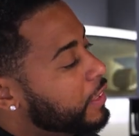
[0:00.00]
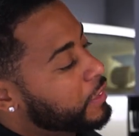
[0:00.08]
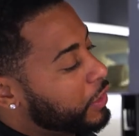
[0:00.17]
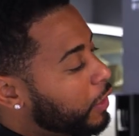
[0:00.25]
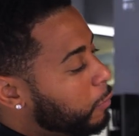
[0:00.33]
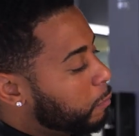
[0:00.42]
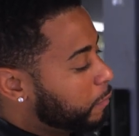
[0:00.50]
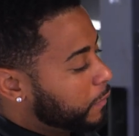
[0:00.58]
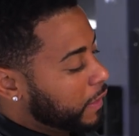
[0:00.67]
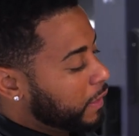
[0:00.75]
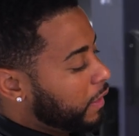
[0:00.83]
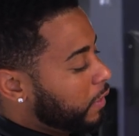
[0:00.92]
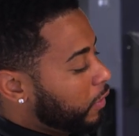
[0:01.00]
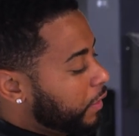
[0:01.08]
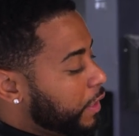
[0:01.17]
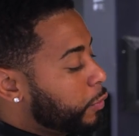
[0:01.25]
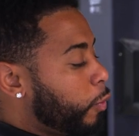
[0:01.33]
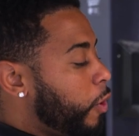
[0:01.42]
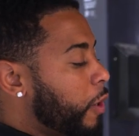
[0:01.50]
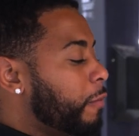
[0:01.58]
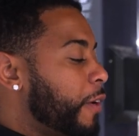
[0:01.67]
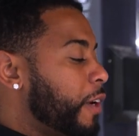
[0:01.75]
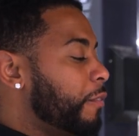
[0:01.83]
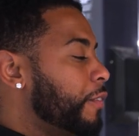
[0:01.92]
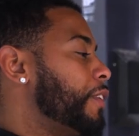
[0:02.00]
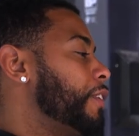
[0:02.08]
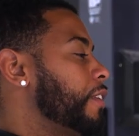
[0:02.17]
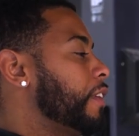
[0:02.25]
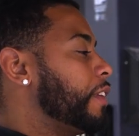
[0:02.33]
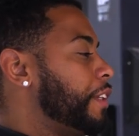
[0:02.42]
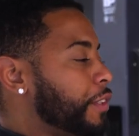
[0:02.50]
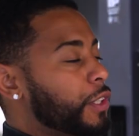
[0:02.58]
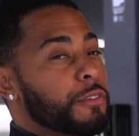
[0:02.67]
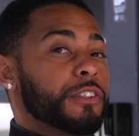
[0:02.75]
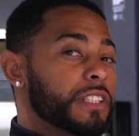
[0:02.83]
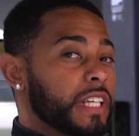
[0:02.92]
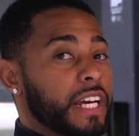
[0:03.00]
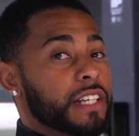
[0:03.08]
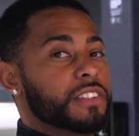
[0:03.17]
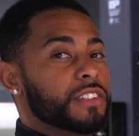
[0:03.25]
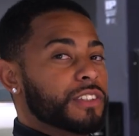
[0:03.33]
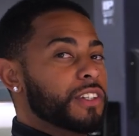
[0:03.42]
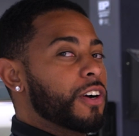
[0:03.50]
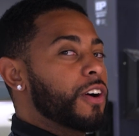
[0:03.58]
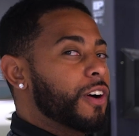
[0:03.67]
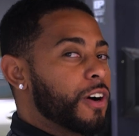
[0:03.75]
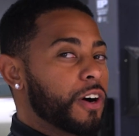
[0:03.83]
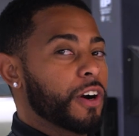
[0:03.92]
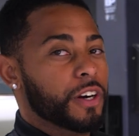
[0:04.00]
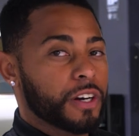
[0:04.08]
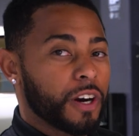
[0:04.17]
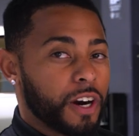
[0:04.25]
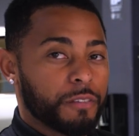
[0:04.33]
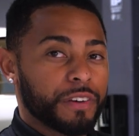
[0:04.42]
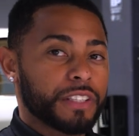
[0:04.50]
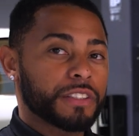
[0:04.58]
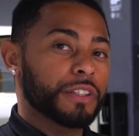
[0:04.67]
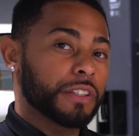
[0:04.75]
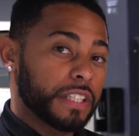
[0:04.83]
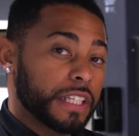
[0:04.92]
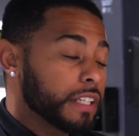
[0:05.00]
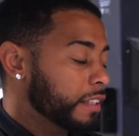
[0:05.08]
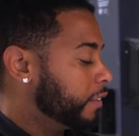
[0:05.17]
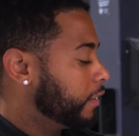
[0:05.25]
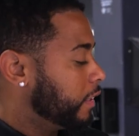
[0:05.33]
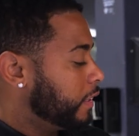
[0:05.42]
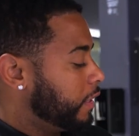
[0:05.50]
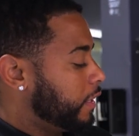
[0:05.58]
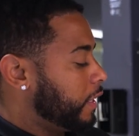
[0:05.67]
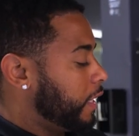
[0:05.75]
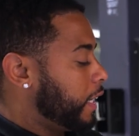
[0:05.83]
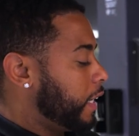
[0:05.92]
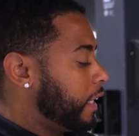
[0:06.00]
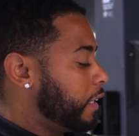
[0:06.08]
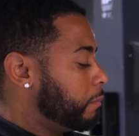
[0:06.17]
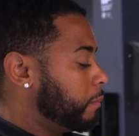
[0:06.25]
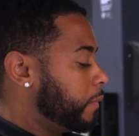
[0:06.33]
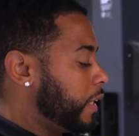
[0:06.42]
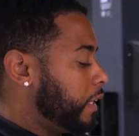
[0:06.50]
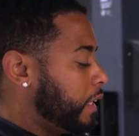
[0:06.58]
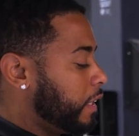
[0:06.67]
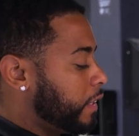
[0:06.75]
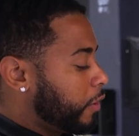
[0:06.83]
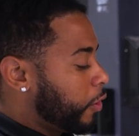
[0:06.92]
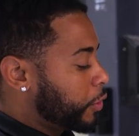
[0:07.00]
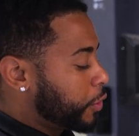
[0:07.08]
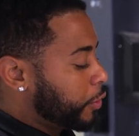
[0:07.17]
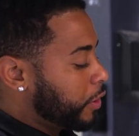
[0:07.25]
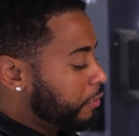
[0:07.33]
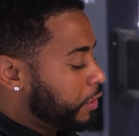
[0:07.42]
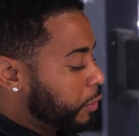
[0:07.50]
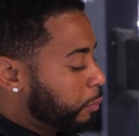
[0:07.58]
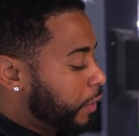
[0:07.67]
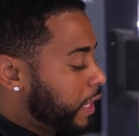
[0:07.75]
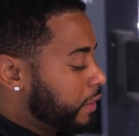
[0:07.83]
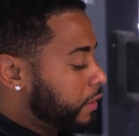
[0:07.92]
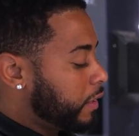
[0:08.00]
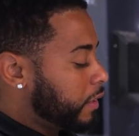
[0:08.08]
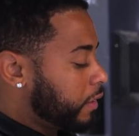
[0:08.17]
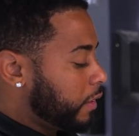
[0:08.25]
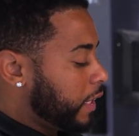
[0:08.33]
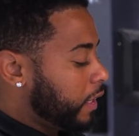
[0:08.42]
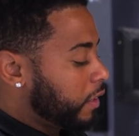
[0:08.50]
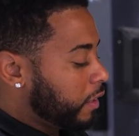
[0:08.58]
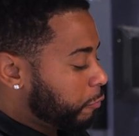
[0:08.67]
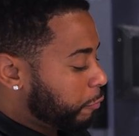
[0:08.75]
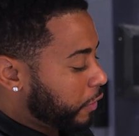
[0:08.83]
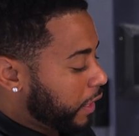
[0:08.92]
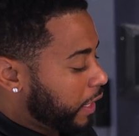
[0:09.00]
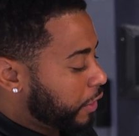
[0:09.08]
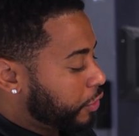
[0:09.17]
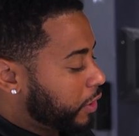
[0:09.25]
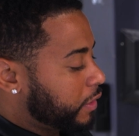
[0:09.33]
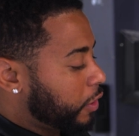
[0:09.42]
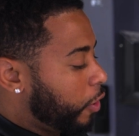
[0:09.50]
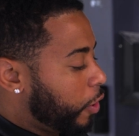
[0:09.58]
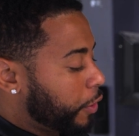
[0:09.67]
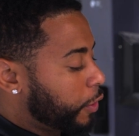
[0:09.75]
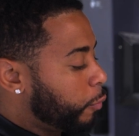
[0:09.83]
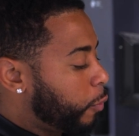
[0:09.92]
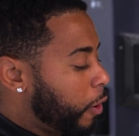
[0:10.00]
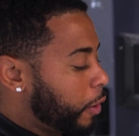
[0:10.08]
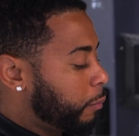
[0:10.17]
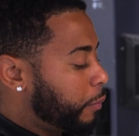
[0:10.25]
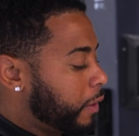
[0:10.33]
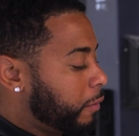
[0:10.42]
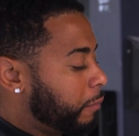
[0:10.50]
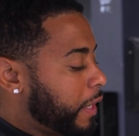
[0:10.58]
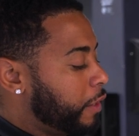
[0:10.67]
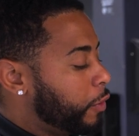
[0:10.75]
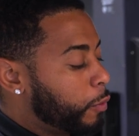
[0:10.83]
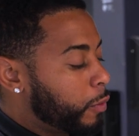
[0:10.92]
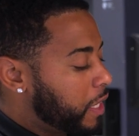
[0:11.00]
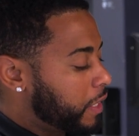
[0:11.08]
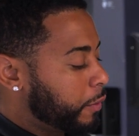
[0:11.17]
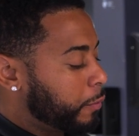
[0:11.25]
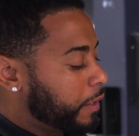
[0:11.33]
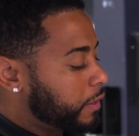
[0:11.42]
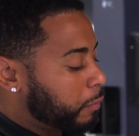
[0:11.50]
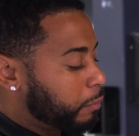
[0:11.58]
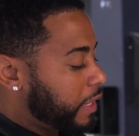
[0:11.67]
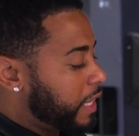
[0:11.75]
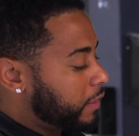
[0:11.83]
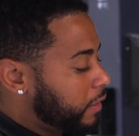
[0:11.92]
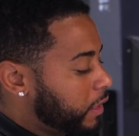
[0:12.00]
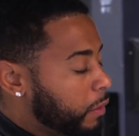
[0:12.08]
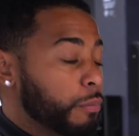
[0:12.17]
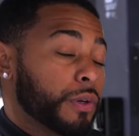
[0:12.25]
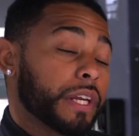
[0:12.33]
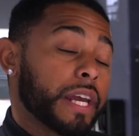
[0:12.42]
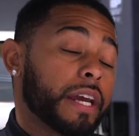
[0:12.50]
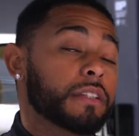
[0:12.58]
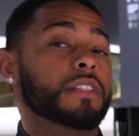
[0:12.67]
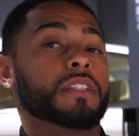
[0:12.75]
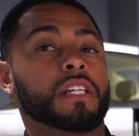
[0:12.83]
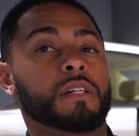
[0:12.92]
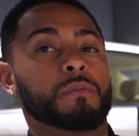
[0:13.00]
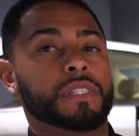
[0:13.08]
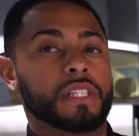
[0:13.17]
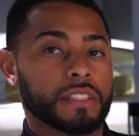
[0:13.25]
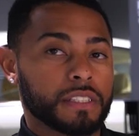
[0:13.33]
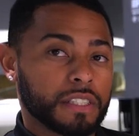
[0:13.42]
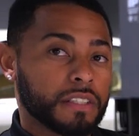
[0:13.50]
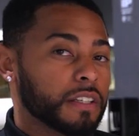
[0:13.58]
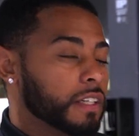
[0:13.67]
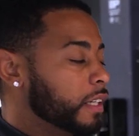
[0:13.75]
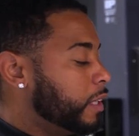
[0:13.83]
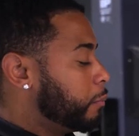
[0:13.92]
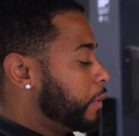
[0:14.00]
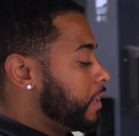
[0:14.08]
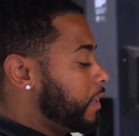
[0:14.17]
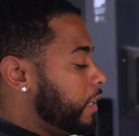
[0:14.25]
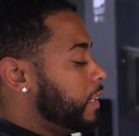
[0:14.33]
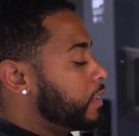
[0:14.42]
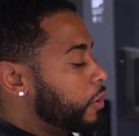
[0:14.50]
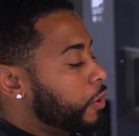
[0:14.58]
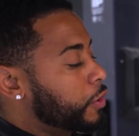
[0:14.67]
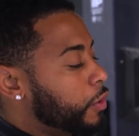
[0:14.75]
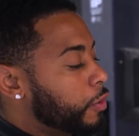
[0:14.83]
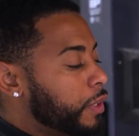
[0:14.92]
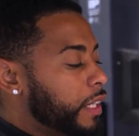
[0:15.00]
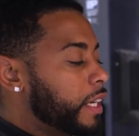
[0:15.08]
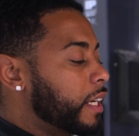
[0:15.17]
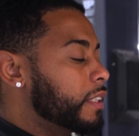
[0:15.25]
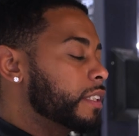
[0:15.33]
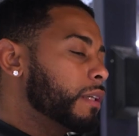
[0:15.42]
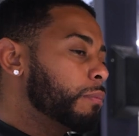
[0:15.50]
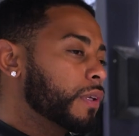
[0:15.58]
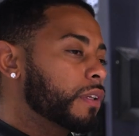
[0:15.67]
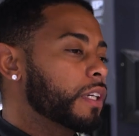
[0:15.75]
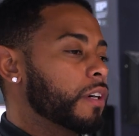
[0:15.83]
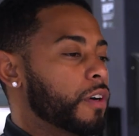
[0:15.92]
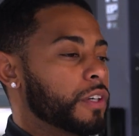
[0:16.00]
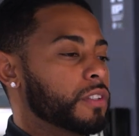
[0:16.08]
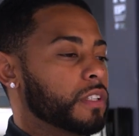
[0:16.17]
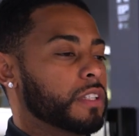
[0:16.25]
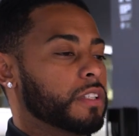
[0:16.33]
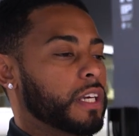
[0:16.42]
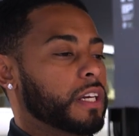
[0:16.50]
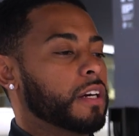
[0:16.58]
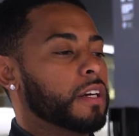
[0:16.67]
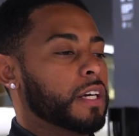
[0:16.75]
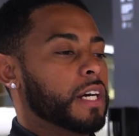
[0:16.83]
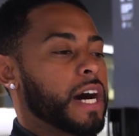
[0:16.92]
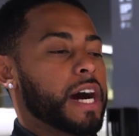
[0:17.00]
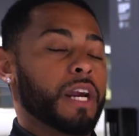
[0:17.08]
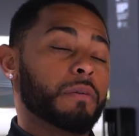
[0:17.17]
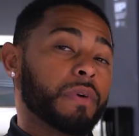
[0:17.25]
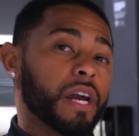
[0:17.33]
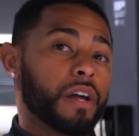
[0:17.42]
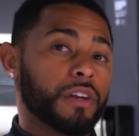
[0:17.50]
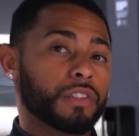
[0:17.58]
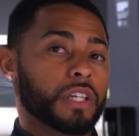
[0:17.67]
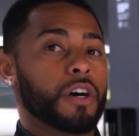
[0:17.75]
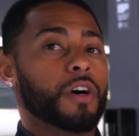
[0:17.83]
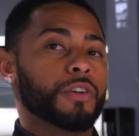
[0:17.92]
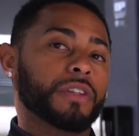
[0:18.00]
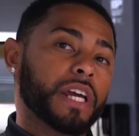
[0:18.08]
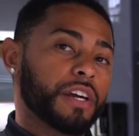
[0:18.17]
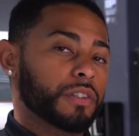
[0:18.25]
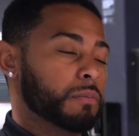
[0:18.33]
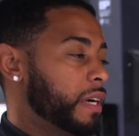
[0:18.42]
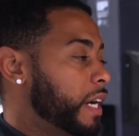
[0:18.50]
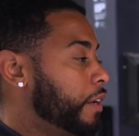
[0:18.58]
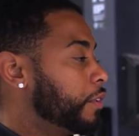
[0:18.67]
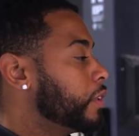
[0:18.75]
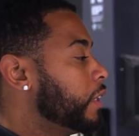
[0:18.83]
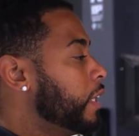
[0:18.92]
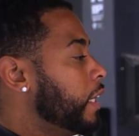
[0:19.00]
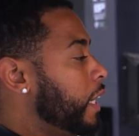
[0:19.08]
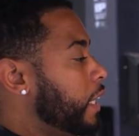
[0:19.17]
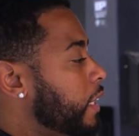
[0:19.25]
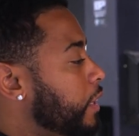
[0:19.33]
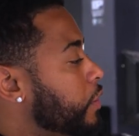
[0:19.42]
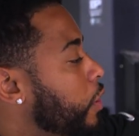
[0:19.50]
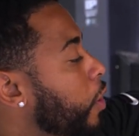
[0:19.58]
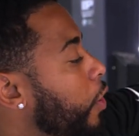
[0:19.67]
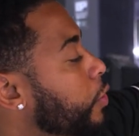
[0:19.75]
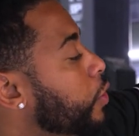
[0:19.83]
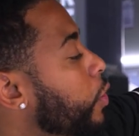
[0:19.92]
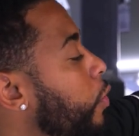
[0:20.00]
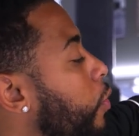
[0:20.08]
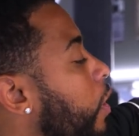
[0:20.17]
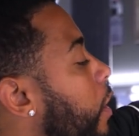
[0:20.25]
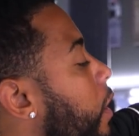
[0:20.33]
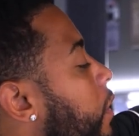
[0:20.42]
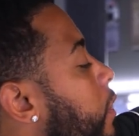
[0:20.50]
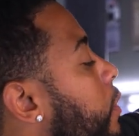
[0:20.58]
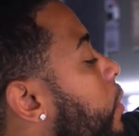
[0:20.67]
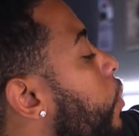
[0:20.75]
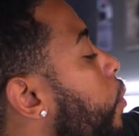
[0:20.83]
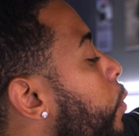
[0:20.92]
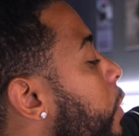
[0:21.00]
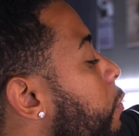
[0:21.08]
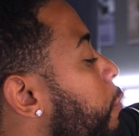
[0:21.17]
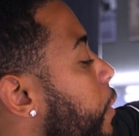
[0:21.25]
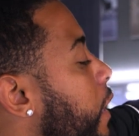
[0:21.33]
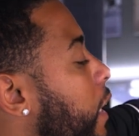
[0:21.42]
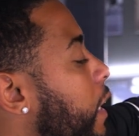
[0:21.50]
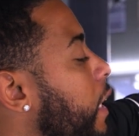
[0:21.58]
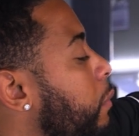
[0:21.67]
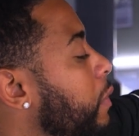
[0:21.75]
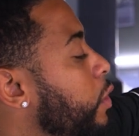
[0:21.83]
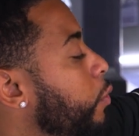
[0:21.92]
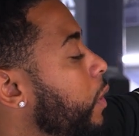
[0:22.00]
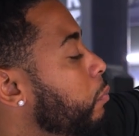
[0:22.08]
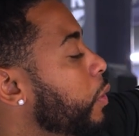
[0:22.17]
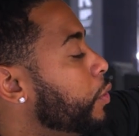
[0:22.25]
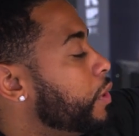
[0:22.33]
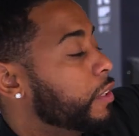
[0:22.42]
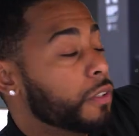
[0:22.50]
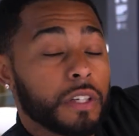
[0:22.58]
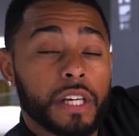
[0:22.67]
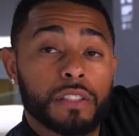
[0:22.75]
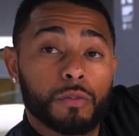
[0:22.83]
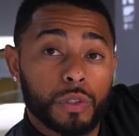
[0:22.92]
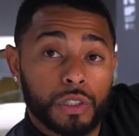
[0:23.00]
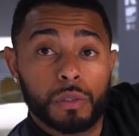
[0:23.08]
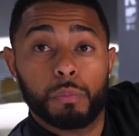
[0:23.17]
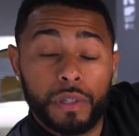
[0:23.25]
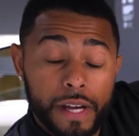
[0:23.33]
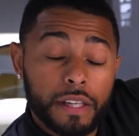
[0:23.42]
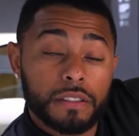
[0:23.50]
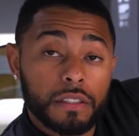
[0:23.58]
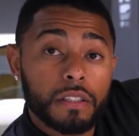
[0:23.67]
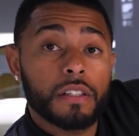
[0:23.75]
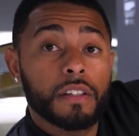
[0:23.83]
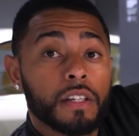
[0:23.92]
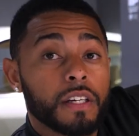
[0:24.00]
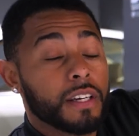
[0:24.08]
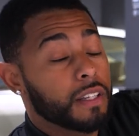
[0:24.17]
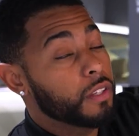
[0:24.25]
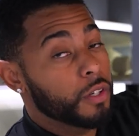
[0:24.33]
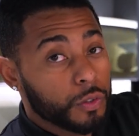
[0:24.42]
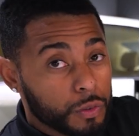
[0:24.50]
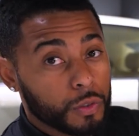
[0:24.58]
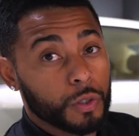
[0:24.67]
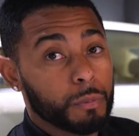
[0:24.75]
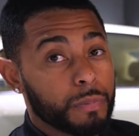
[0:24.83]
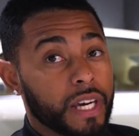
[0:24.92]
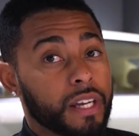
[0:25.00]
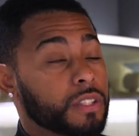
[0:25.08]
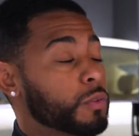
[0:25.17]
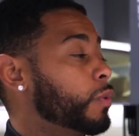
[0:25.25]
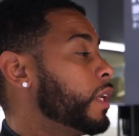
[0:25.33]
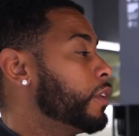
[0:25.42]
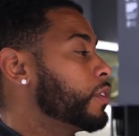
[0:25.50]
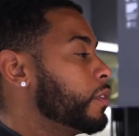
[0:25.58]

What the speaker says: So these water pumps, these thermostats are common to leak. And then also you have this plastic inlet flange that's on the water pump. I don't know why they went to plastic and put a gasket there, but they did. But these also leak, and it's typically, honestly, like higher mileage, like 100,000 miles. And then there's also a coolant fitting in between both cylinder heads, which is plastic, and those will go bad as well.